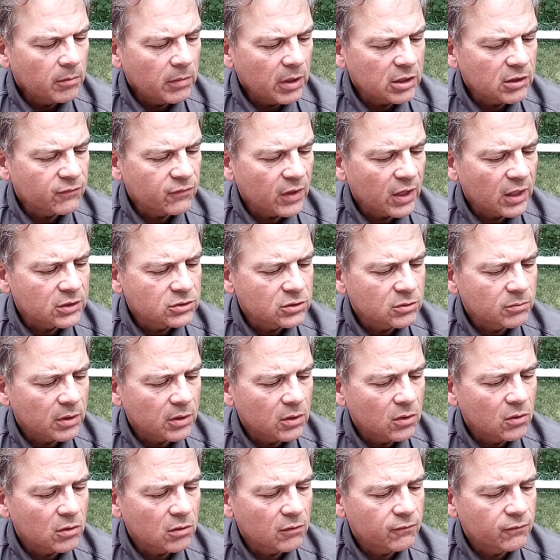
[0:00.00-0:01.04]
Manufactured
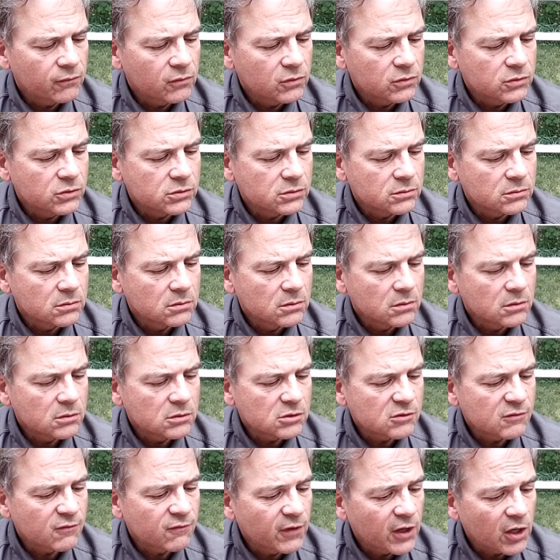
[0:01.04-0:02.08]
by Oakland Foods,
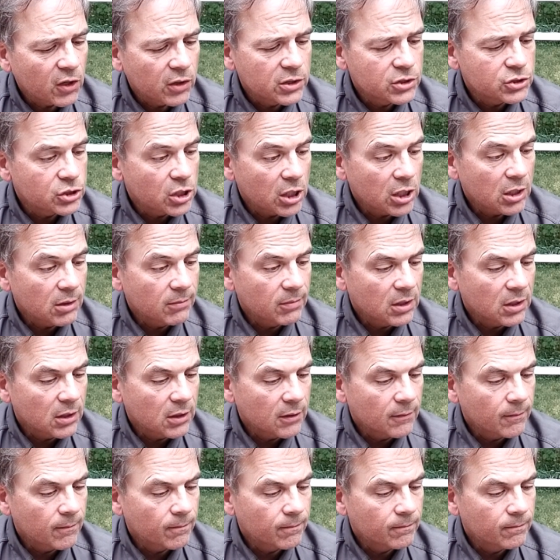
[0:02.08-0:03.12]
Sverige
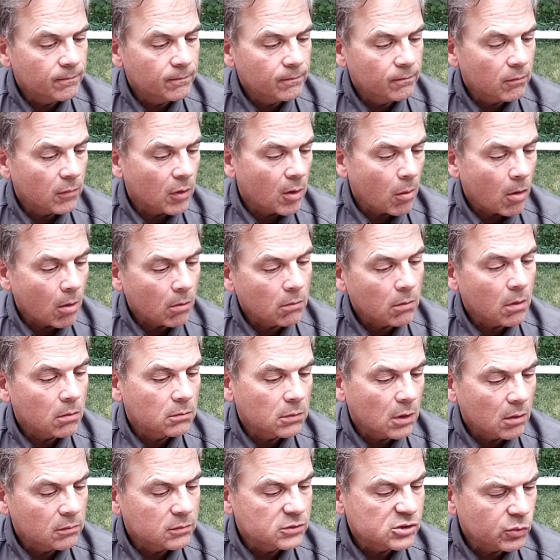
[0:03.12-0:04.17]
AB,
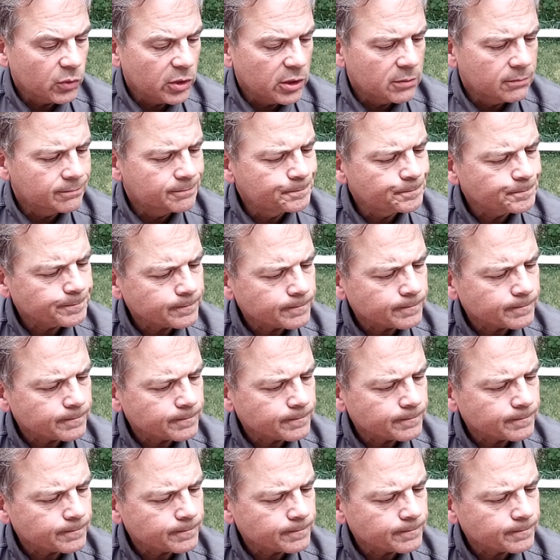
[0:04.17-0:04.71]
Sweden.